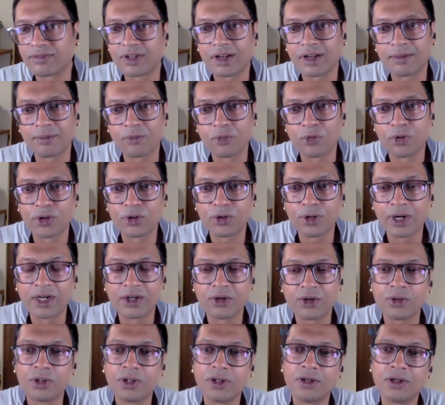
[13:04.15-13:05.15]
get after. I'm
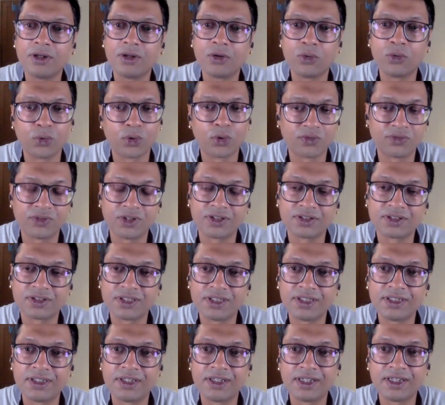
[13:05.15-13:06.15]
going to get to the root of
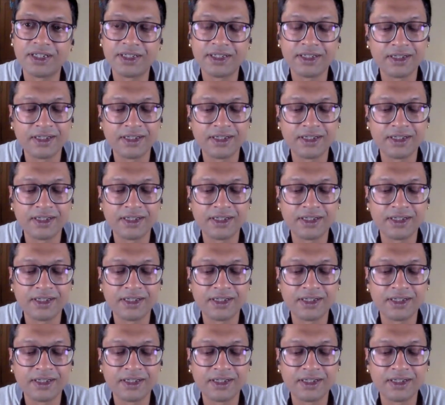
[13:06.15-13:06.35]
this.